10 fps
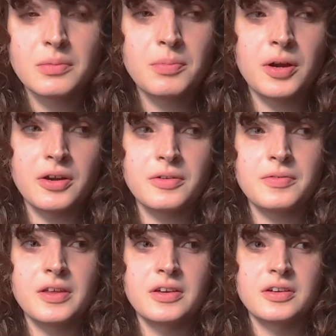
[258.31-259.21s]
part
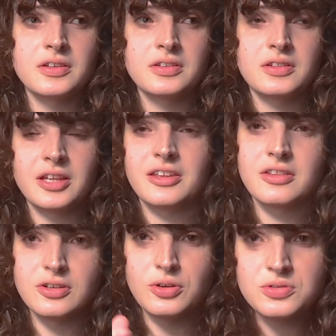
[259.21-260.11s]
of
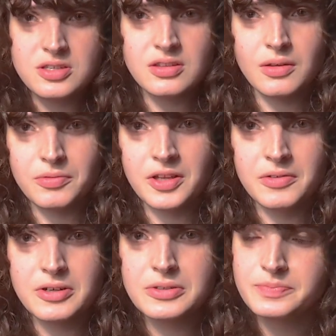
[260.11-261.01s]
the notes in the
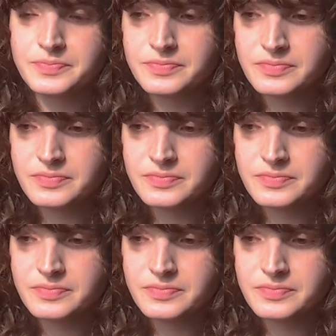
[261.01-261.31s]
flavor.